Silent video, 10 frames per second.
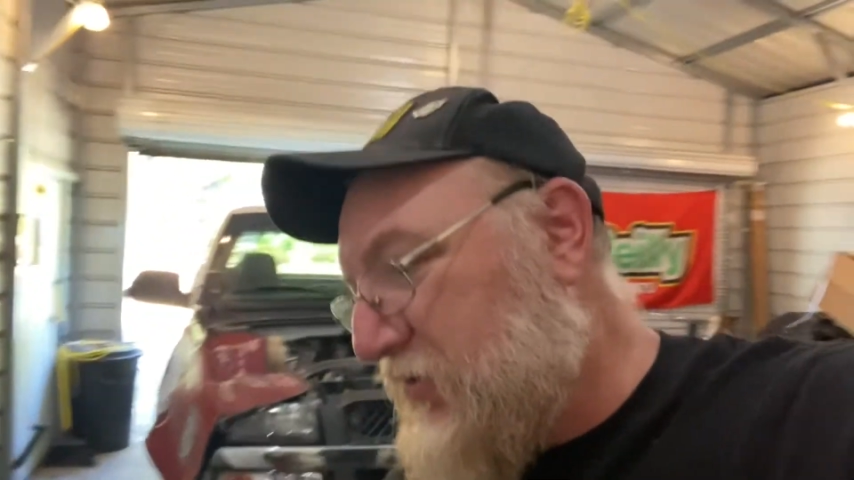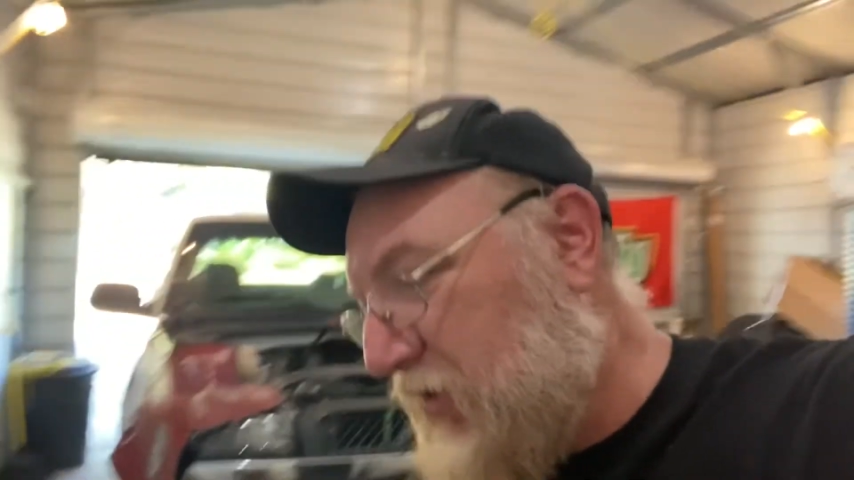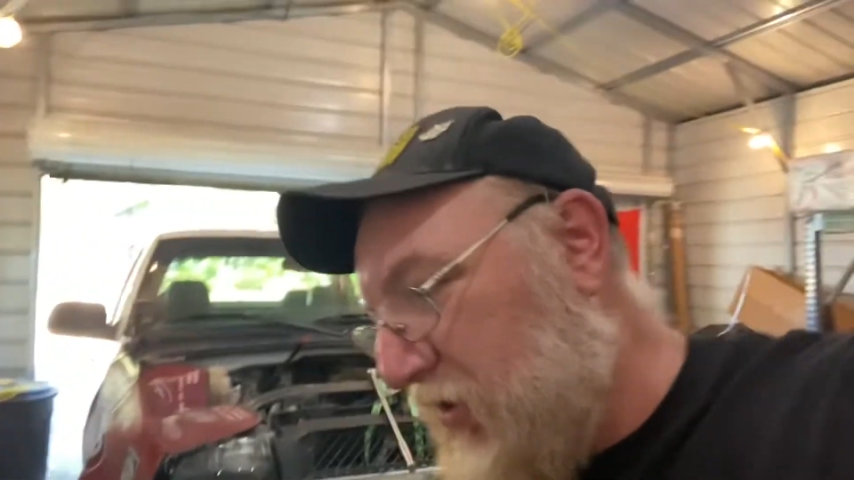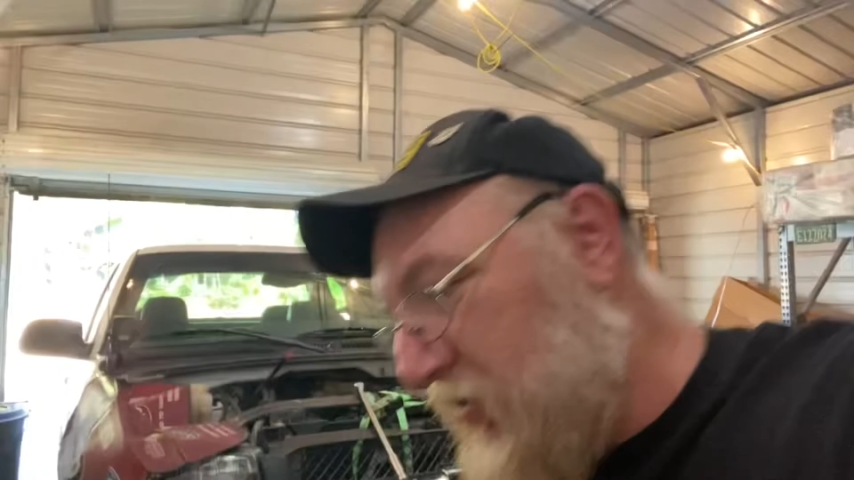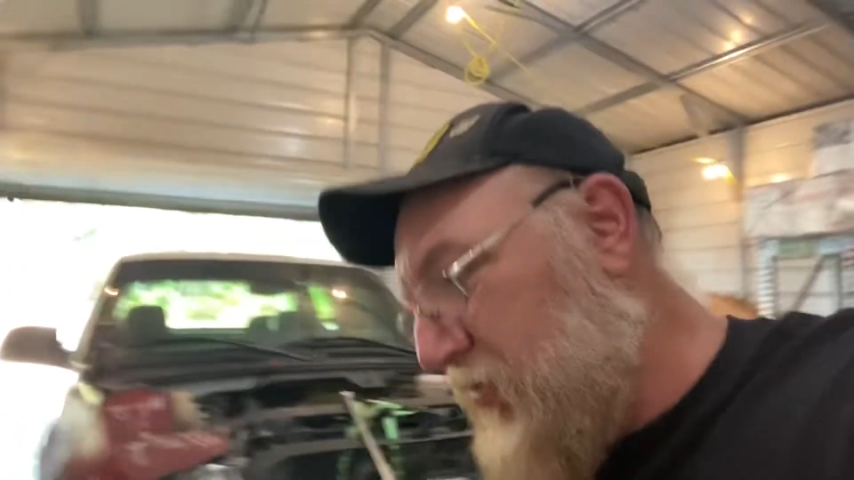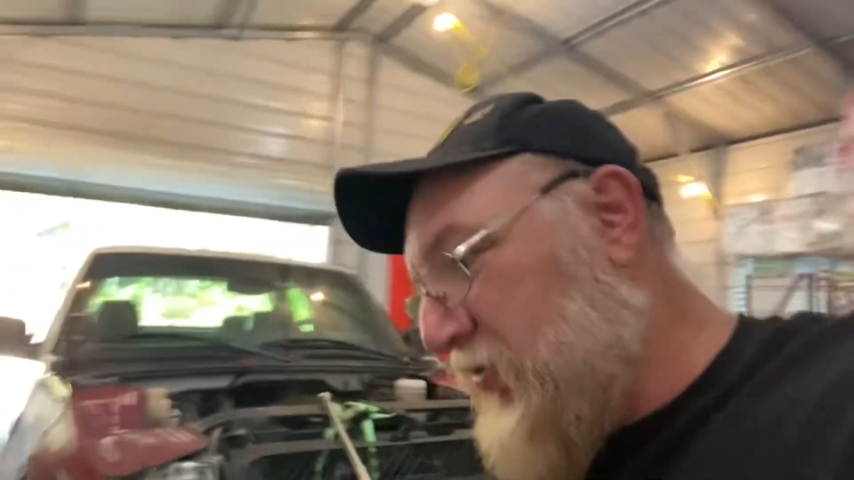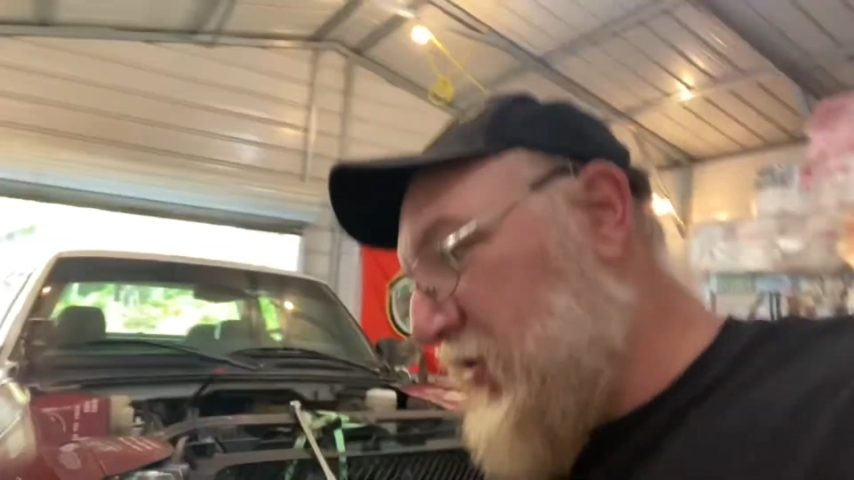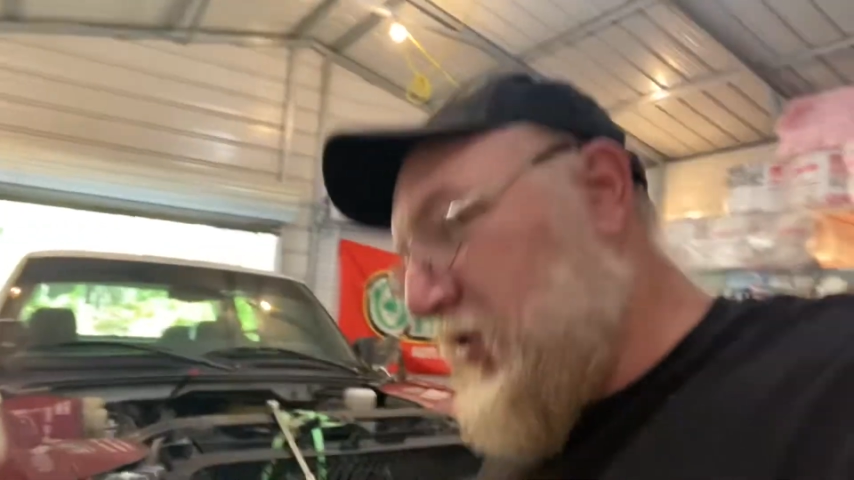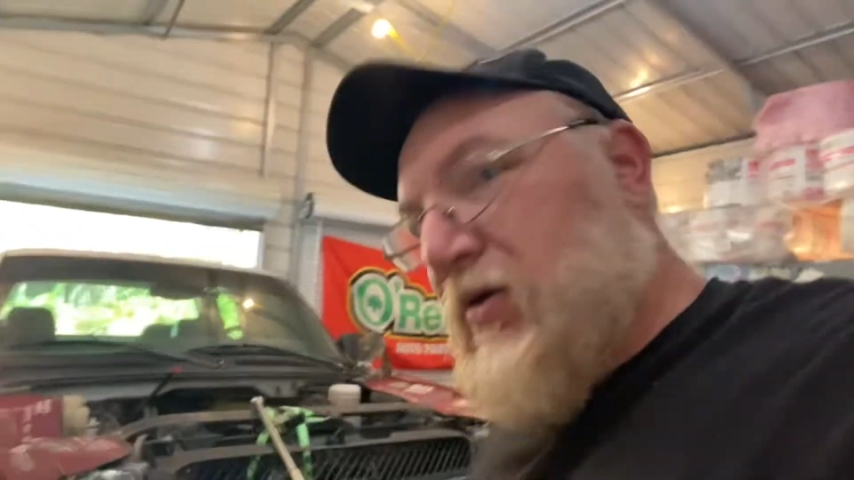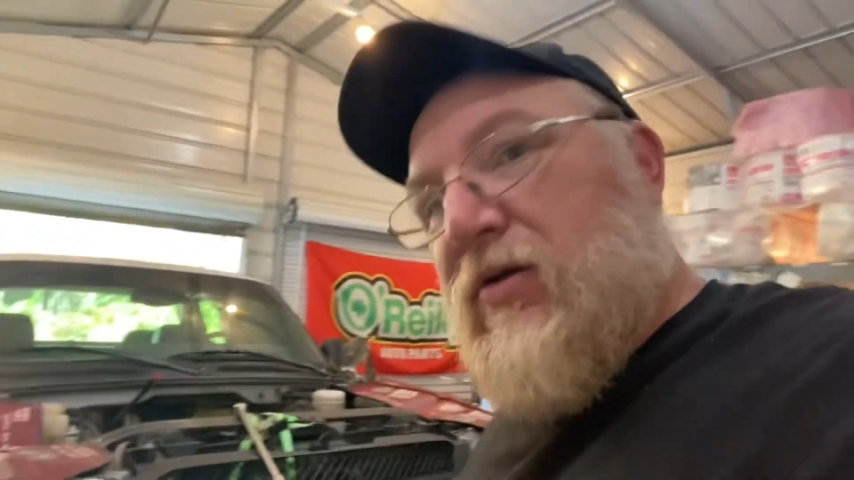So
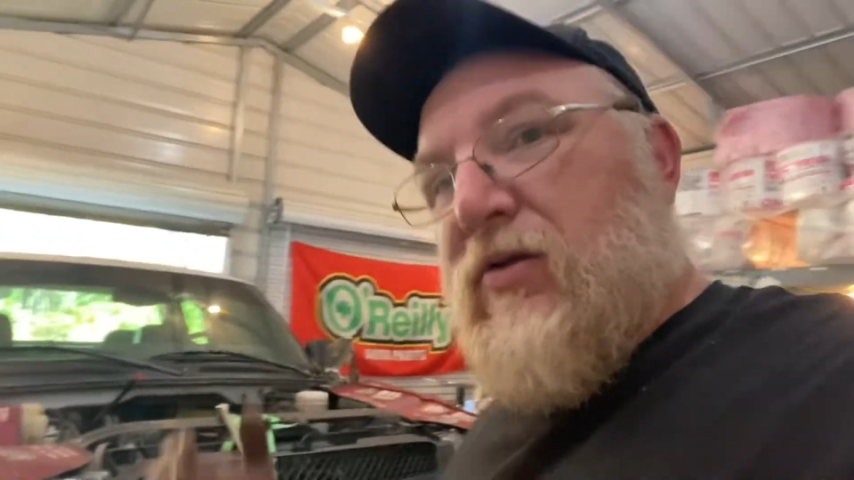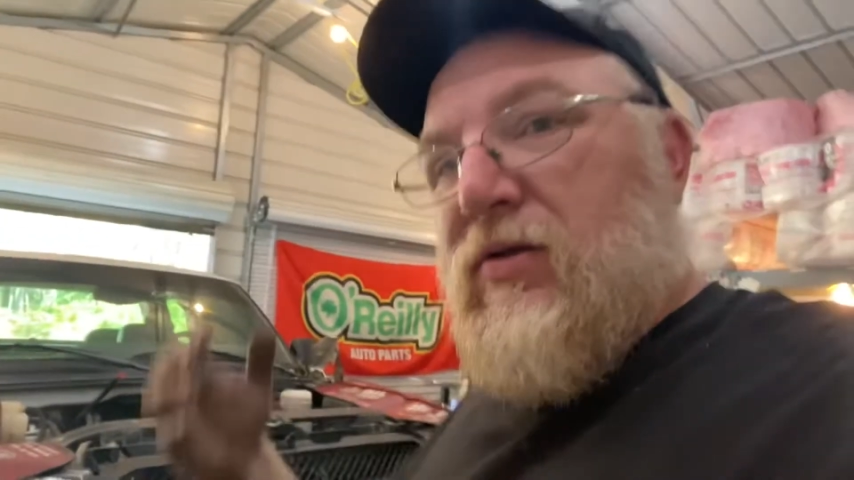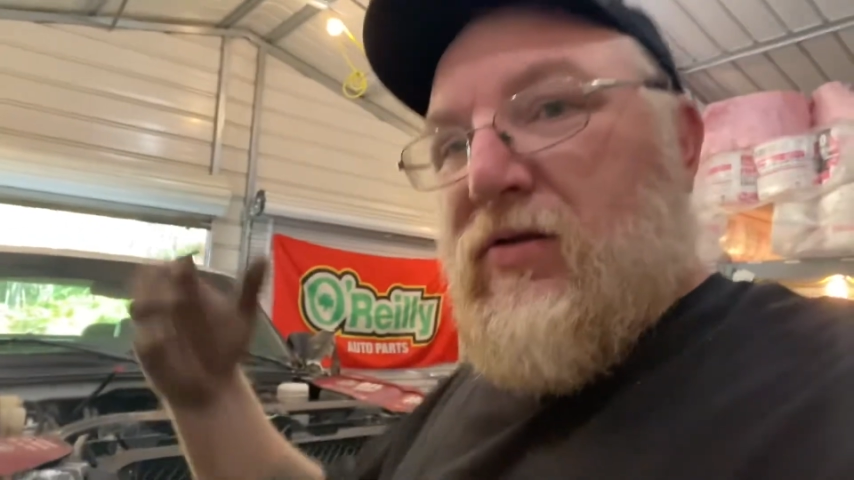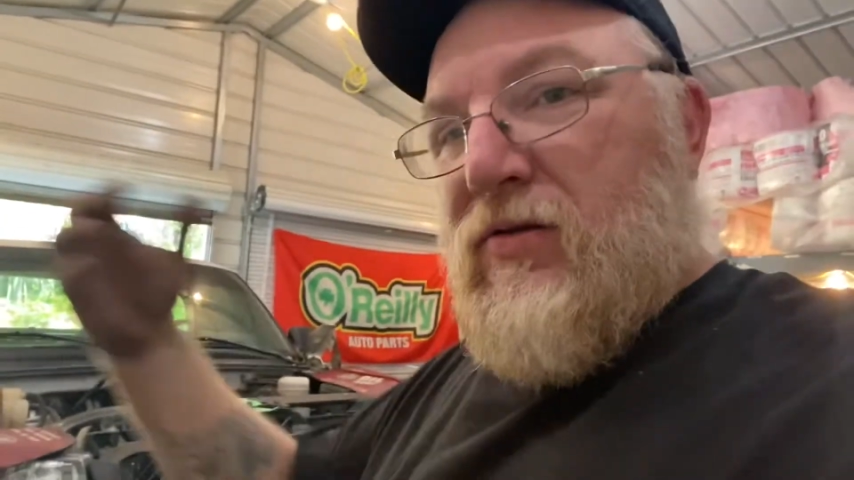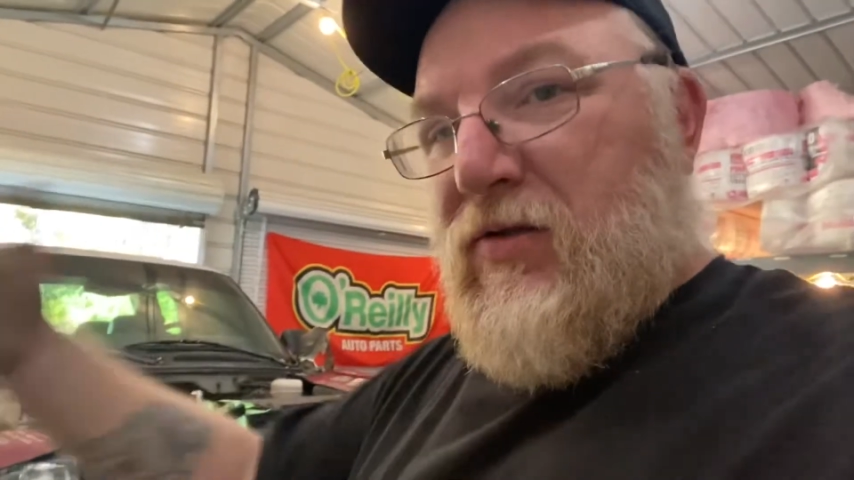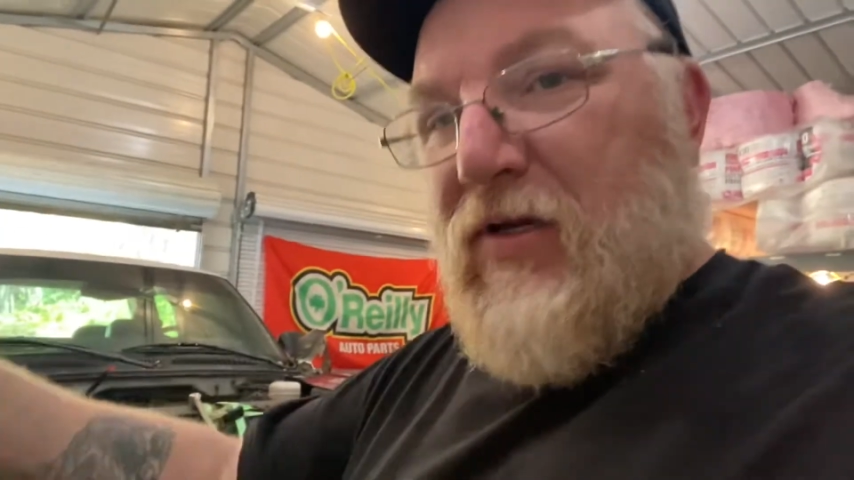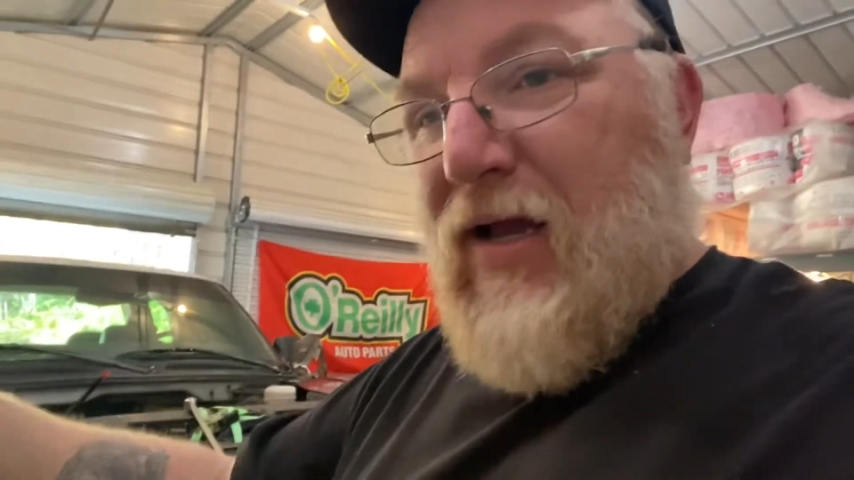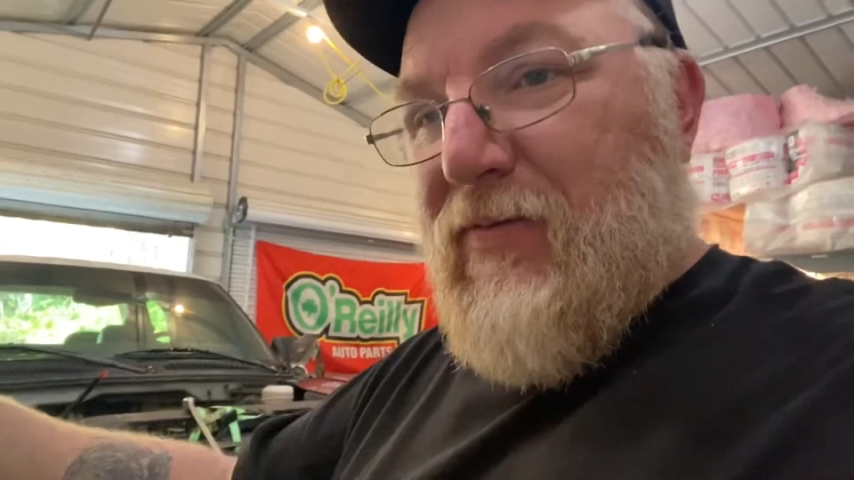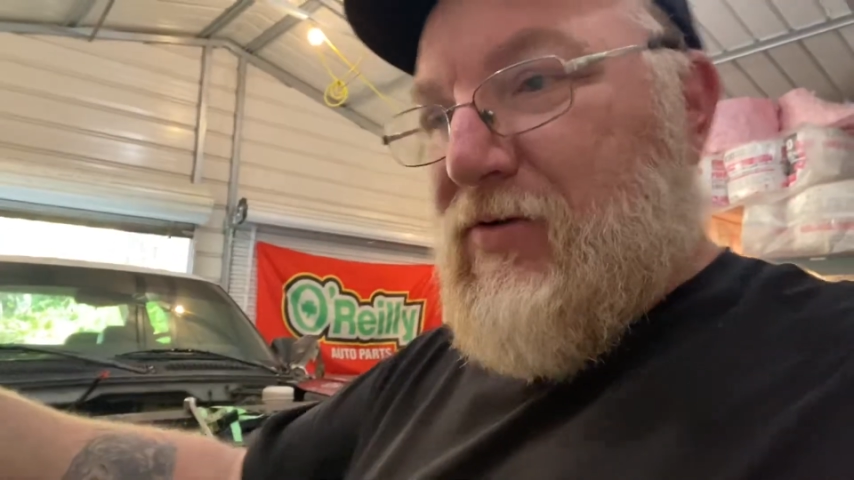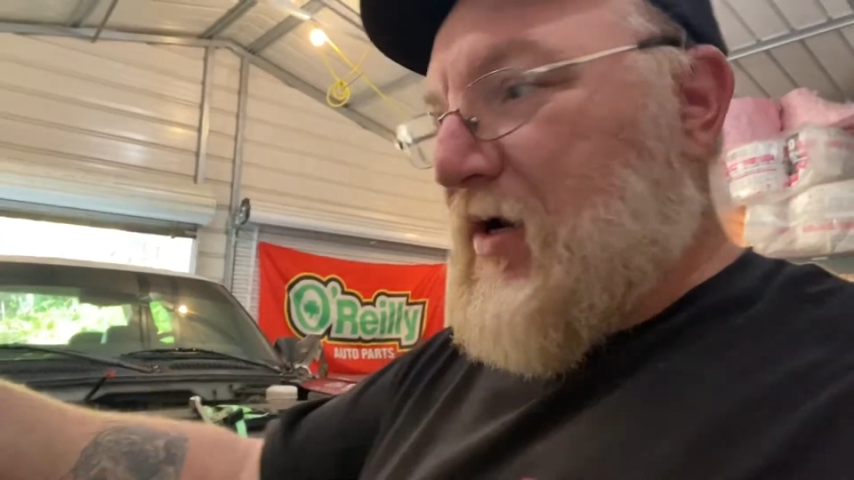the
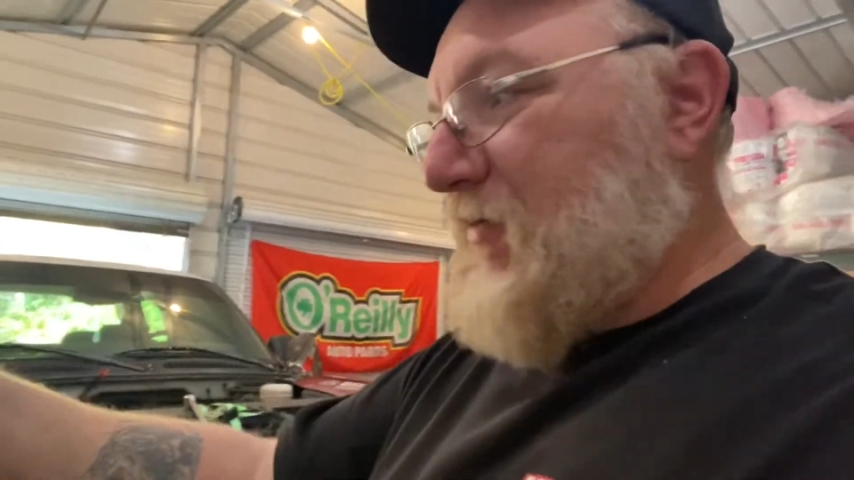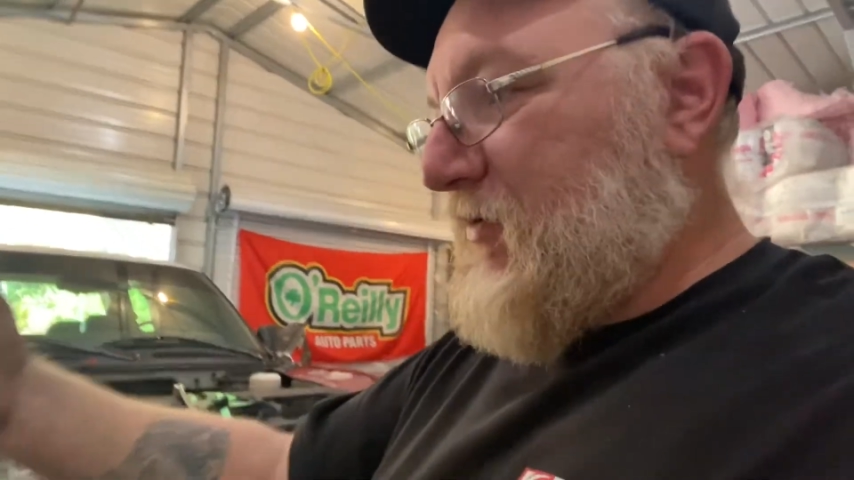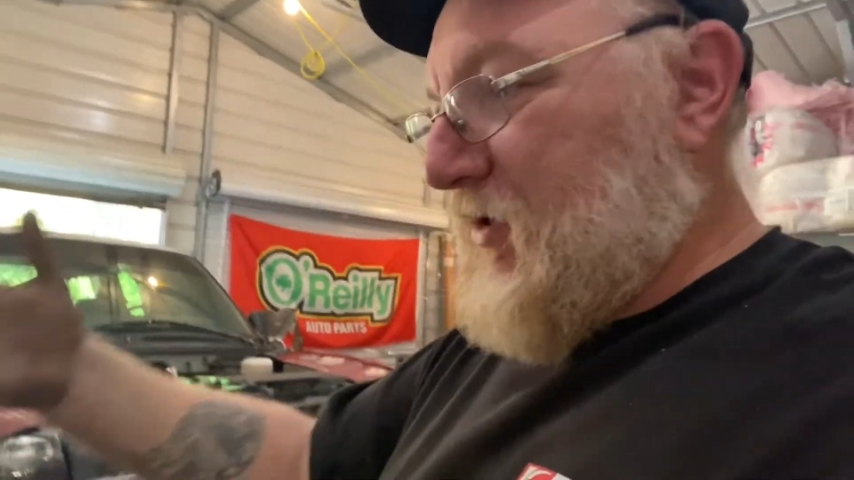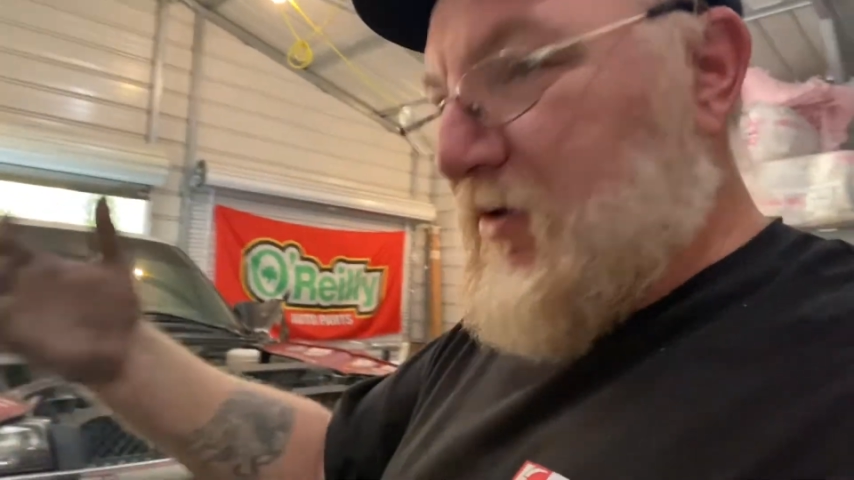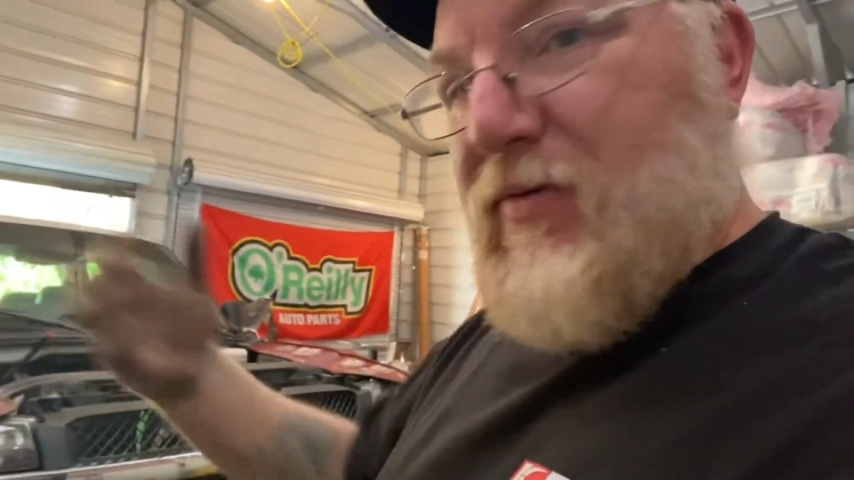time is right for them.